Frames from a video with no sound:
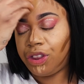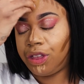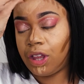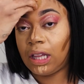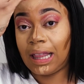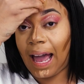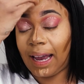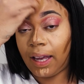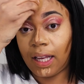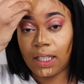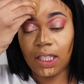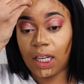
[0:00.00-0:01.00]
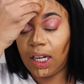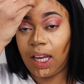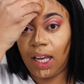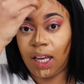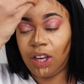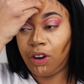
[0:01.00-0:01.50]
the light is going to
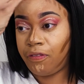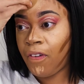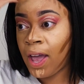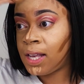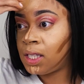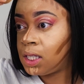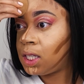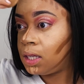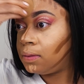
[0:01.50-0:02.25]
hit your face.